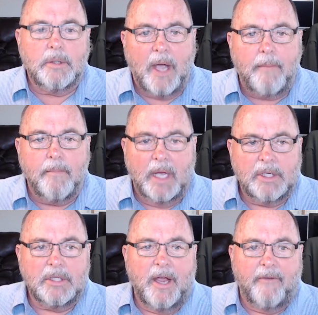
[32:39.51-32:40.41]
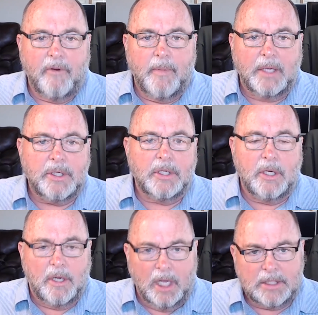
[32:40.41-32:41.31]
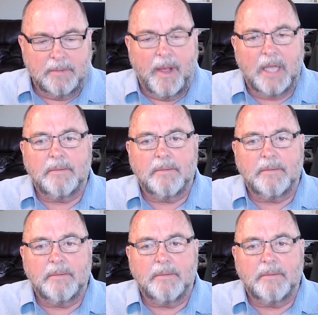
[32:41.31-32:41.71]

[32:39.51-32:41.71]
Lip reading: type message after message and customize